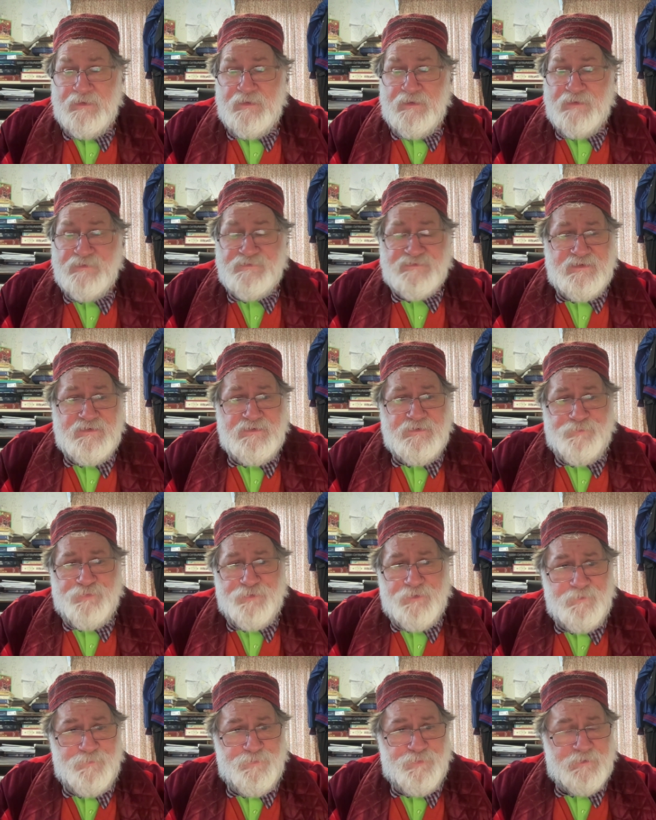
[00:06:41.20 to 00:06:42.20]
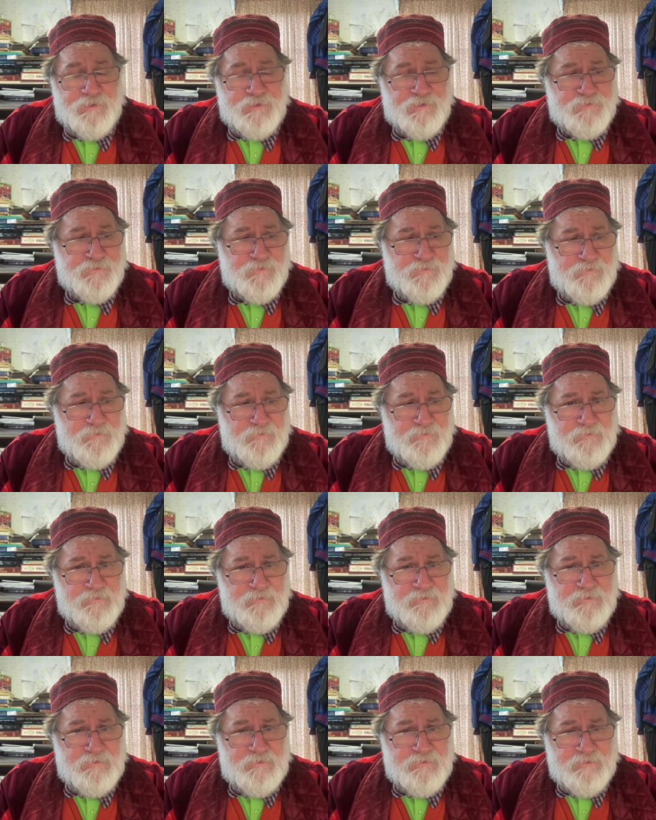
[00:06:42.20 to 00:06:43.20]
it's inappropriate
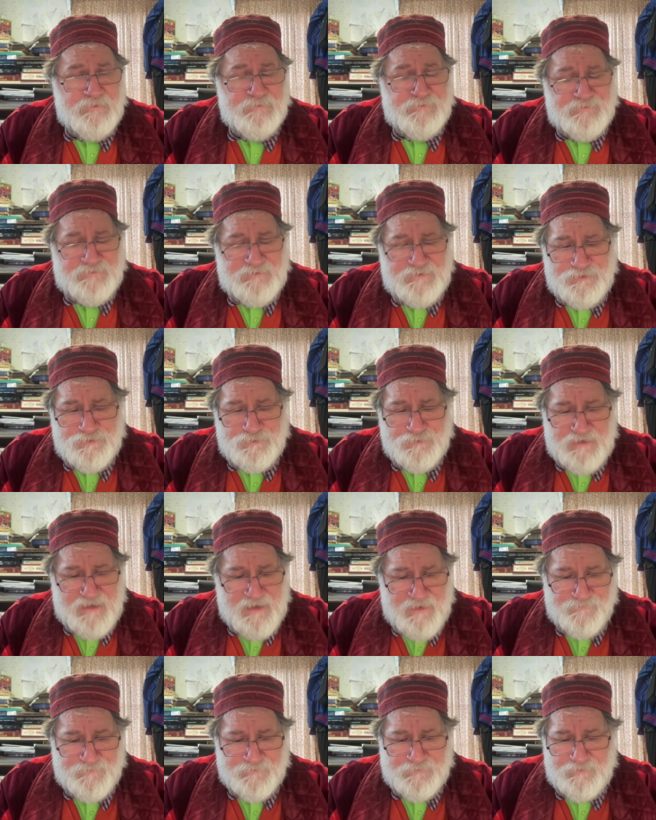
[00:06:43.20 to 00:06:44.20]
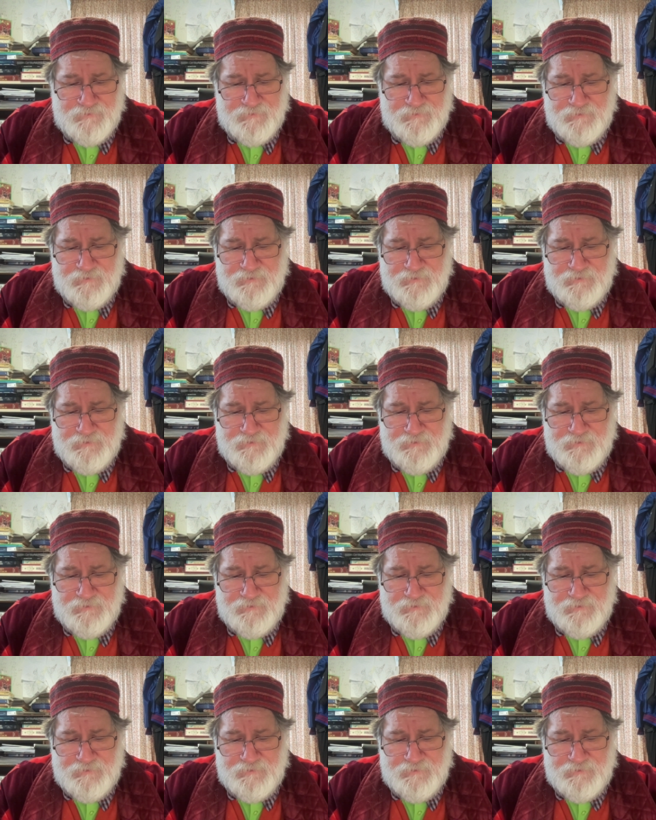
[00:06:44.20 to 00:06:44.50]
that he should ever